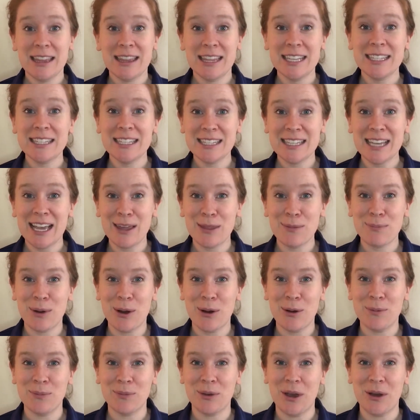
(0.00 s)
This is how the
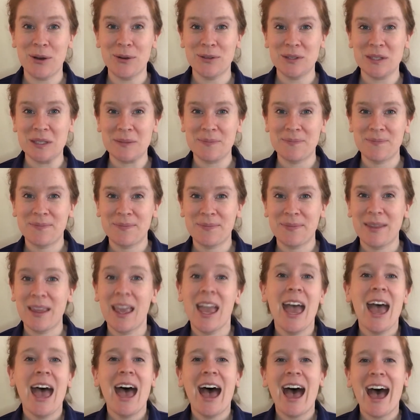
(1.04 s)
poem goes.
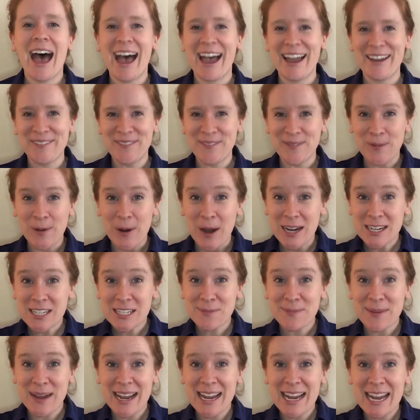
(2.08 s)
I
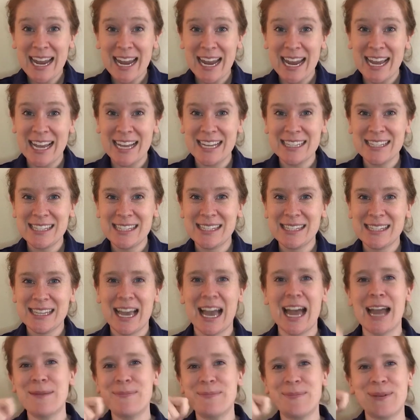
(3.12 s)
wash my hands,
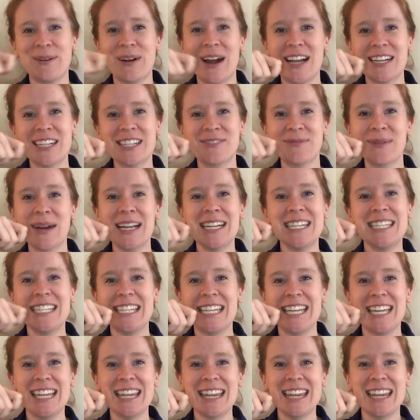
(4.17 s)
I brush my
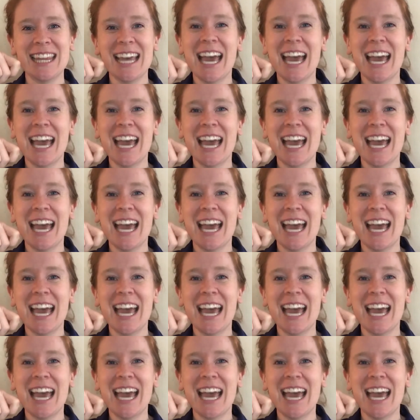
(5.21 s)
teeth,